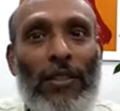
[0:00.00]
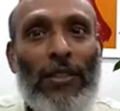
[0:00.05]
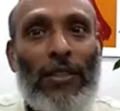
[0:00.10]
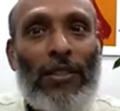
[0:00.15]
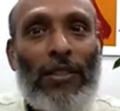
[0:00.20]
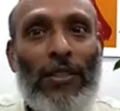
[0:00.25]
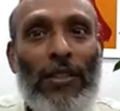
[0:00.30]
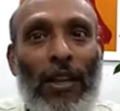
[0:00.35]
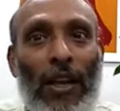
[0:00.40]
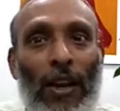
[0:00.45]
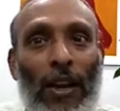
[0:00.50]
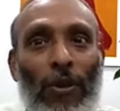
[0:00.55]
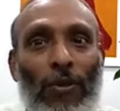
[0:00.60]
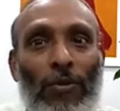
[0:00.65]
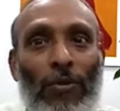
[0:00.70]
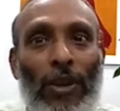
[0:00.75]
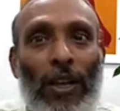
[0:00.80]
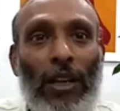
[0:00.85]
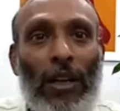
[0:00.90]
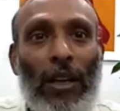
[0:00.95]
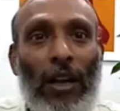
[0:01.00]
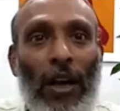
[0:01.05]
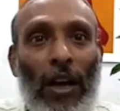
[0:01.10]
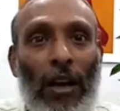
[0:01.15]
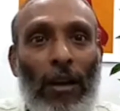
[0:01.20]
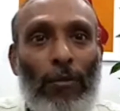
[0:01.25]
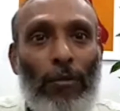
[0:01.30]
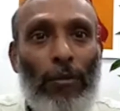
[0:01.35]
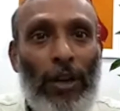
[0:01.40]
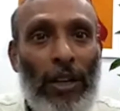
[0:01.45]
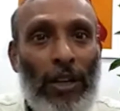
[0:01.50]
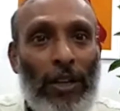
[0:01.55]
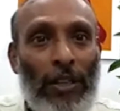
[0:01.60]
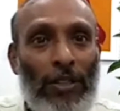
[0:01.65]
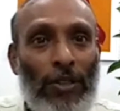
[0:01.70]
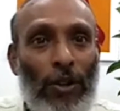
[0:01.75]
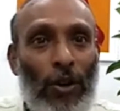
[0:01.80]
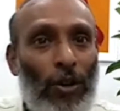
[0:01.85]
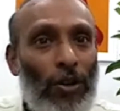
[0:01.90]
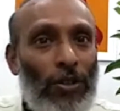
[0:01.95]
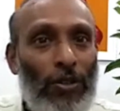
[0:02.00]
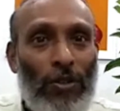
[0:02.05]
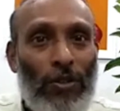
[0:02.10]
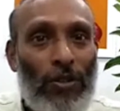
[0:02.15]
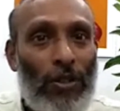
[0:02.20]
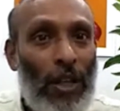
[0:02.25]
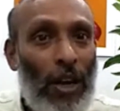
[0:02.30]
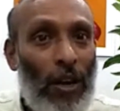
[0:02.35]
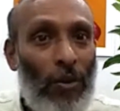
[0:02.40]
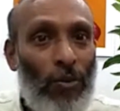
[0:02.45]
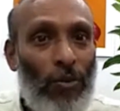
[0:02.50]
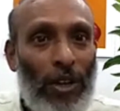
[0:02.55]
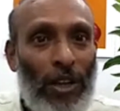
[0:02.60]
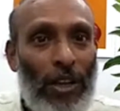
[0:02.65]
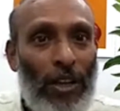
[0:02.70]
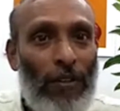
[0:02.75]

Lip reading: surrounding garbage or surrounding